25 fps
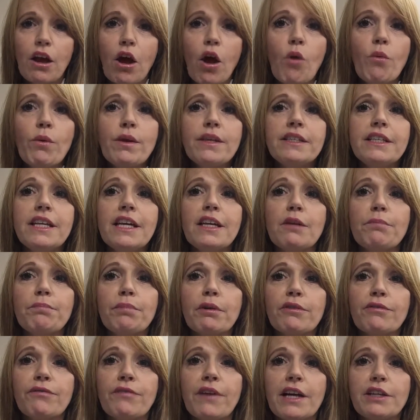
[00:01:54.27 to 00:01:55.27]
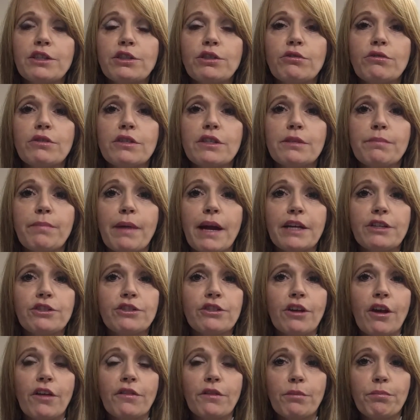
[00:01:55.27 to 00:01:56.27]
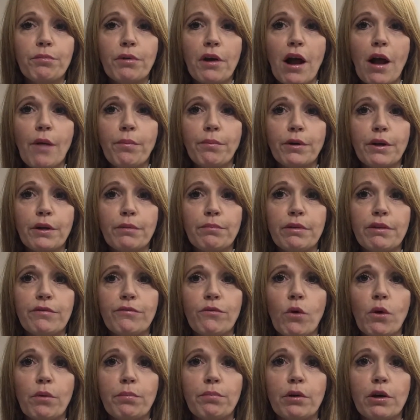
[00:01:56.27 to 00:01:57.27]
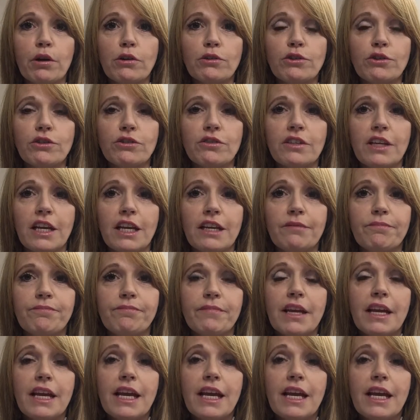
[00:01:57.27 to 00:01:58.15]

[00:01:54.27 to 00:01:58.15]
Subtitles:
Always get a professional inspection on the property before purchasing.